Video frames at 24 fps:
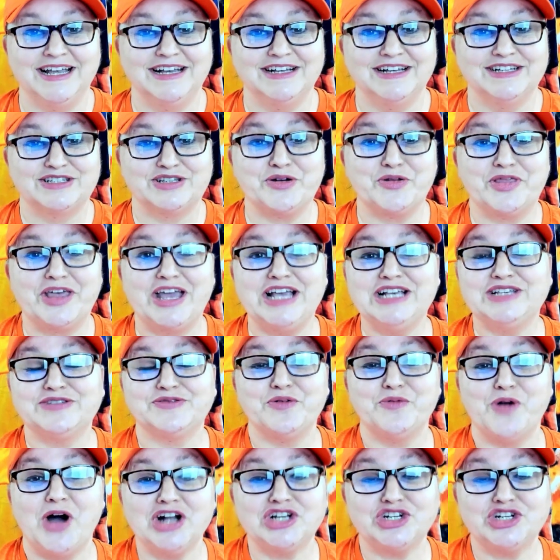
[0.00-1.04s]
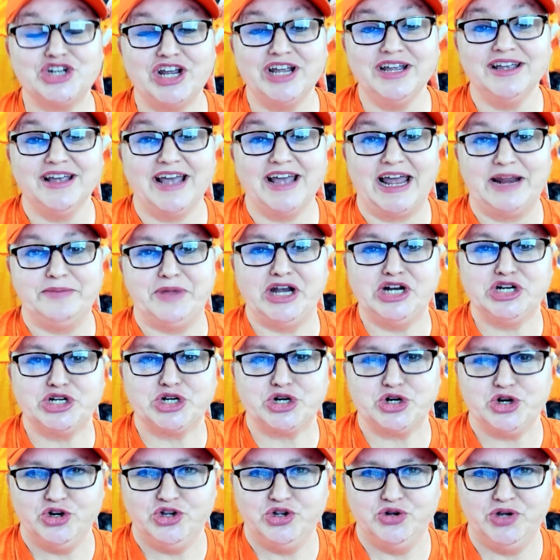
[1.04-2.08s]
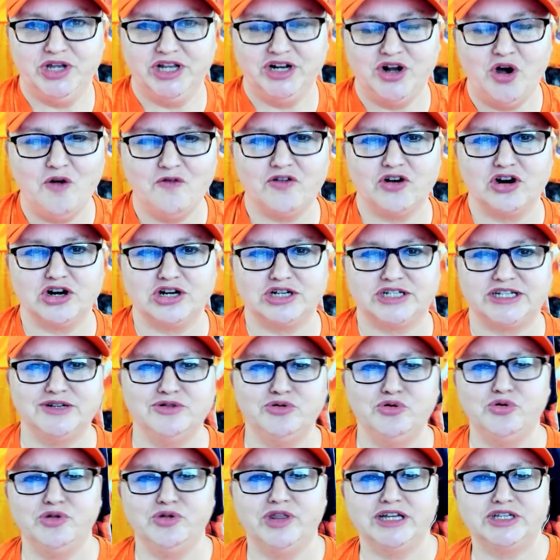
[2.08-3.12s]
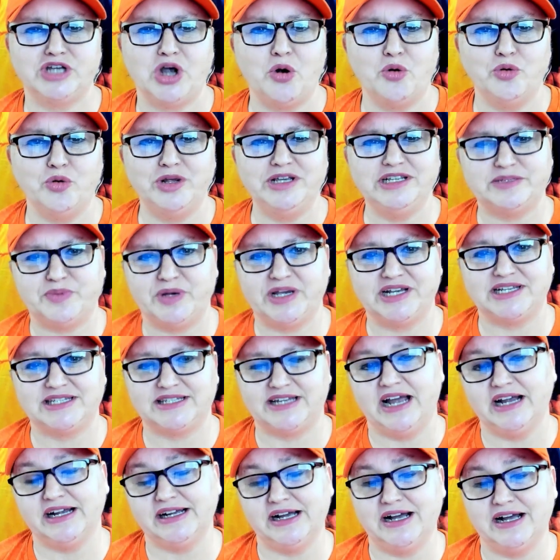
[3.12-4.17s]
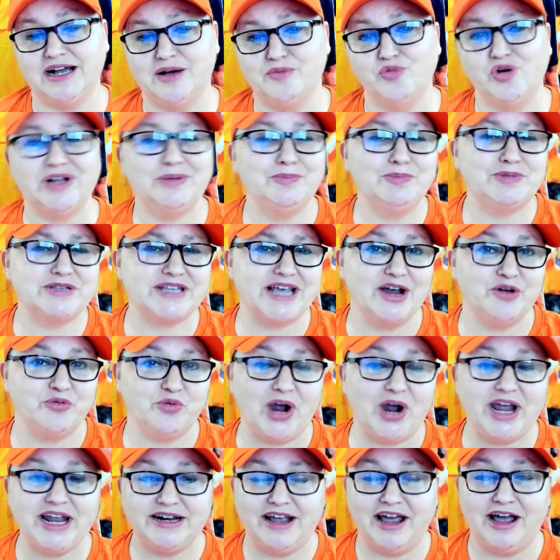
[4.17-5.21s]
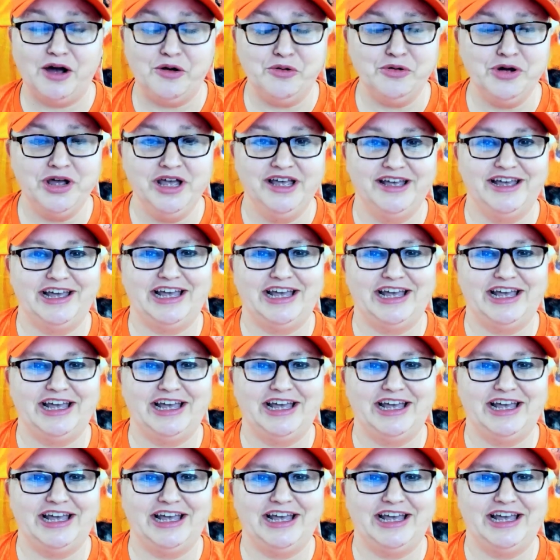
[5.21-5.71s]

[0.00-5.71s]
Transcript: So thanks for watching, and make sure you get over to the Tony'sPicks.com website right now